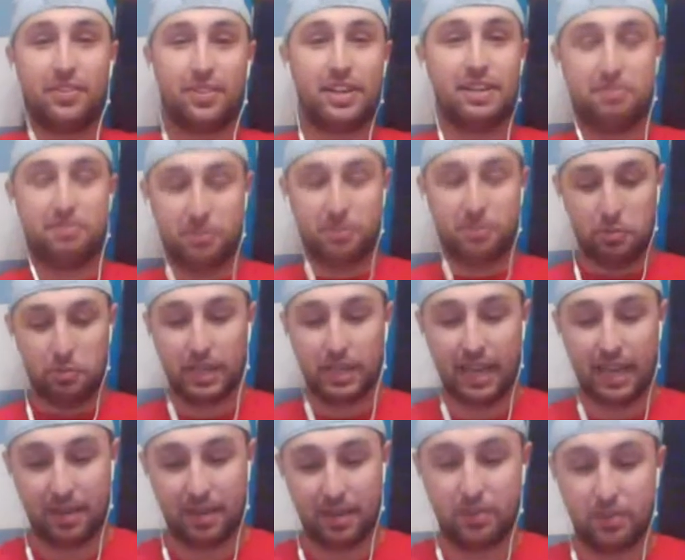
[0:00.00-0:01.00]
They have 2 big
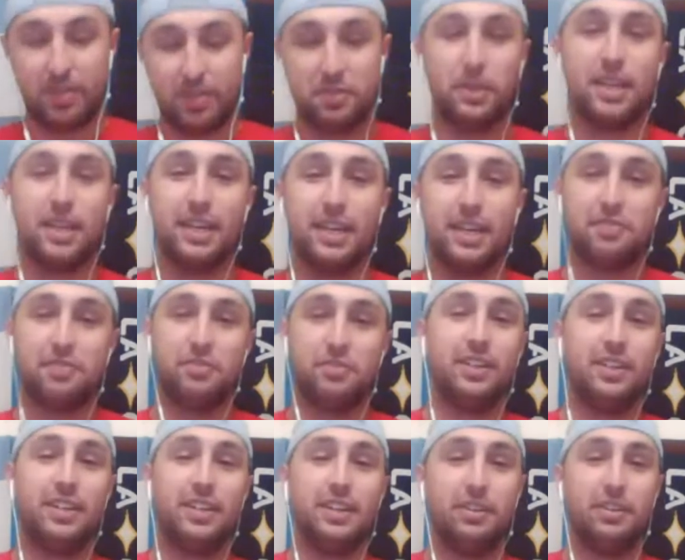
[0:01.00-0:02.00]
games this week against
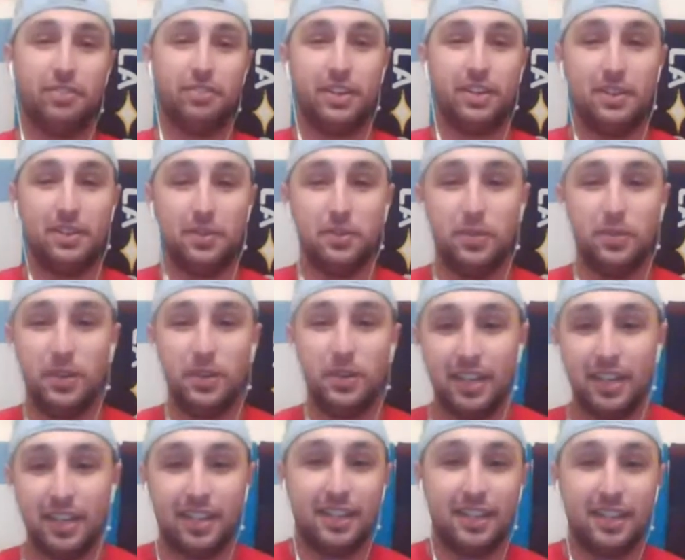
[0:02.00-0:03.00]
Philadelphia, who
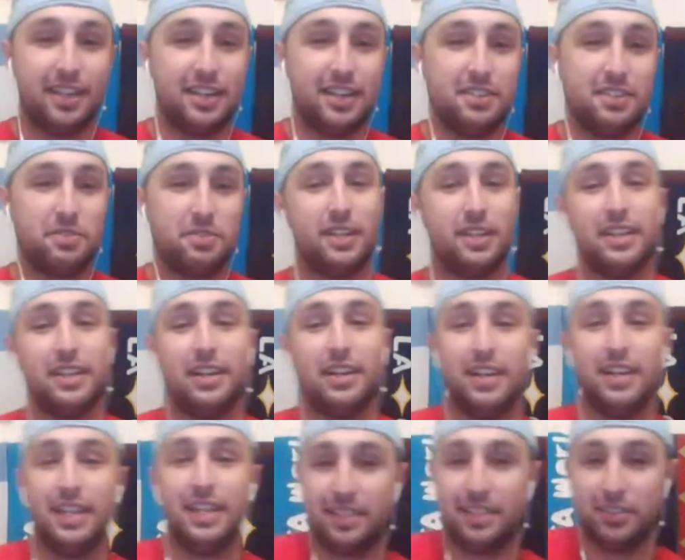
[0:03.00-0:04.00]
is right there
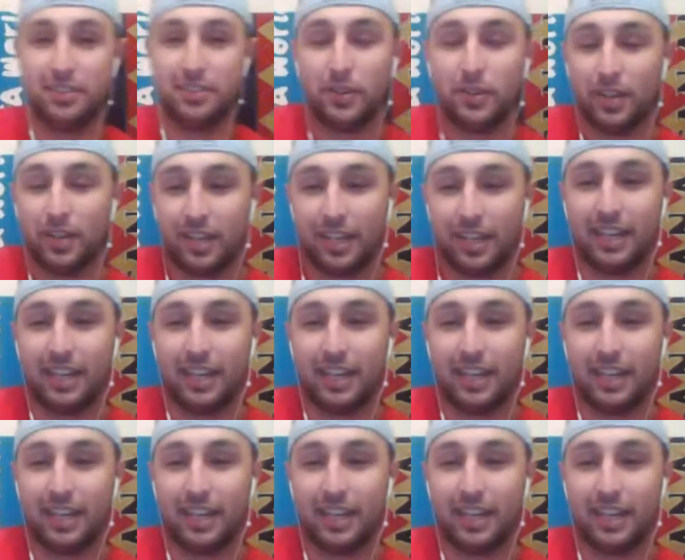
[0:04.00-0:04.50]
in it too.